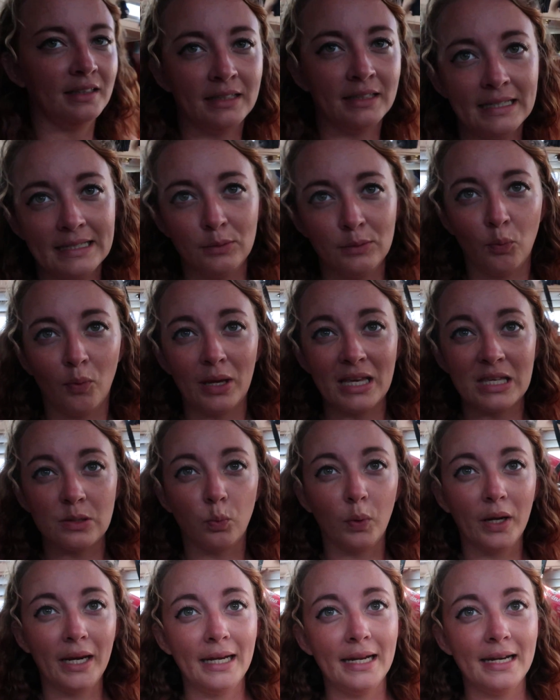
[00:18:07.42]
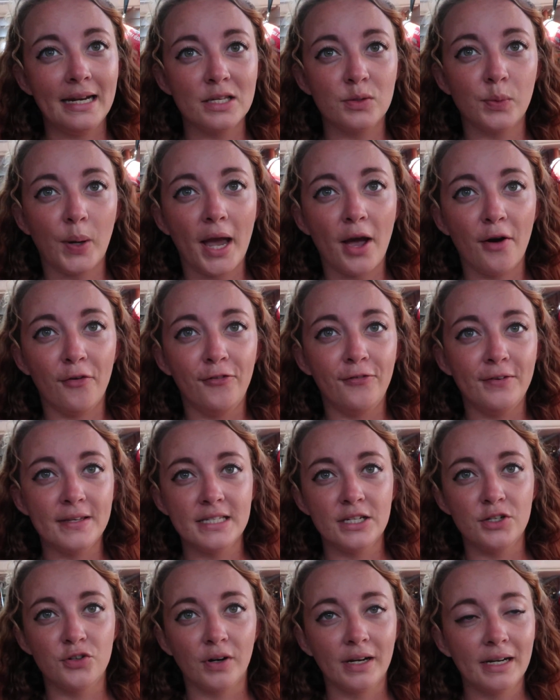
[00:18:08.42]
He's weaning his way off
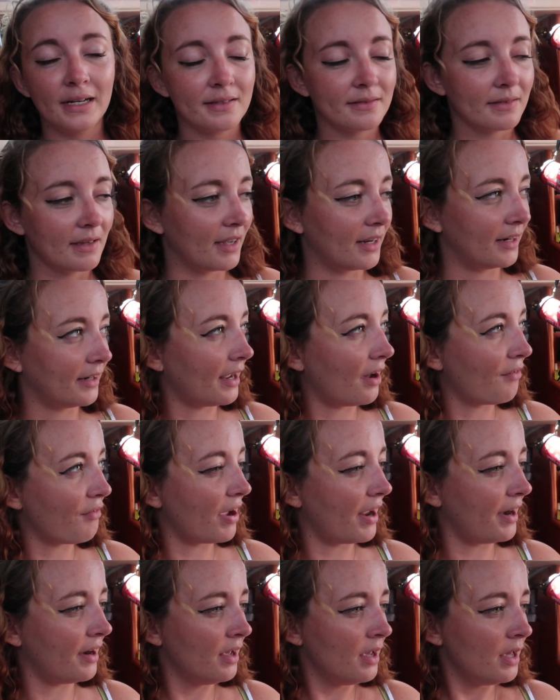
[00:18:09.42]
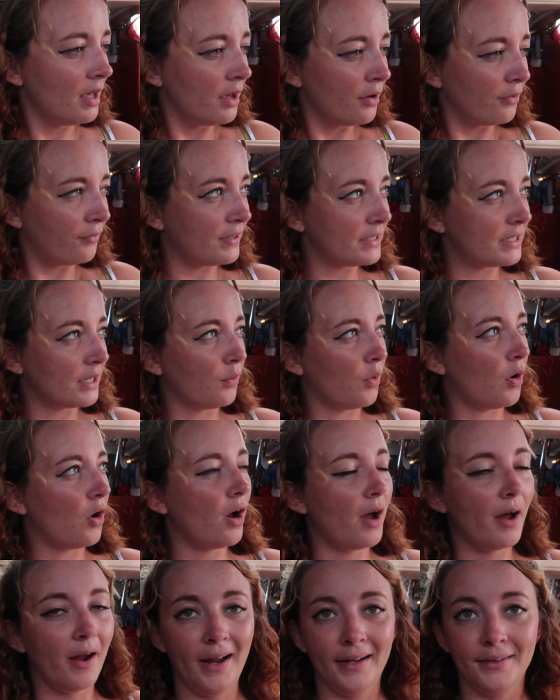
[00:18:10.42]
fizzy drinks and having fizzy
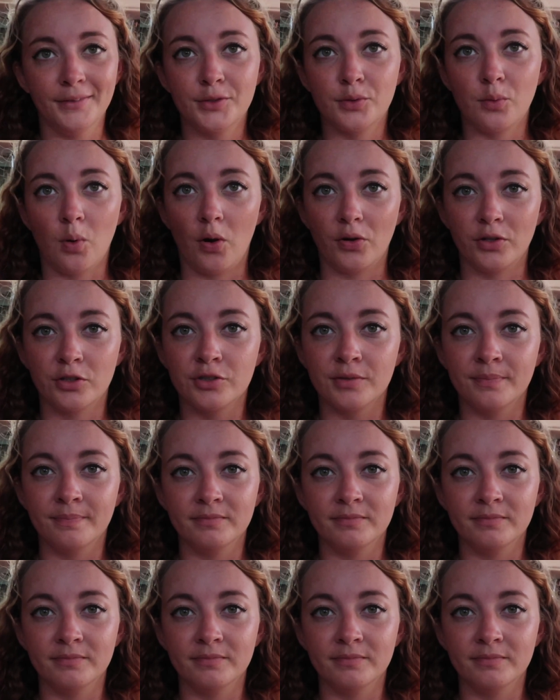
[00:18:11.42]
water and squash.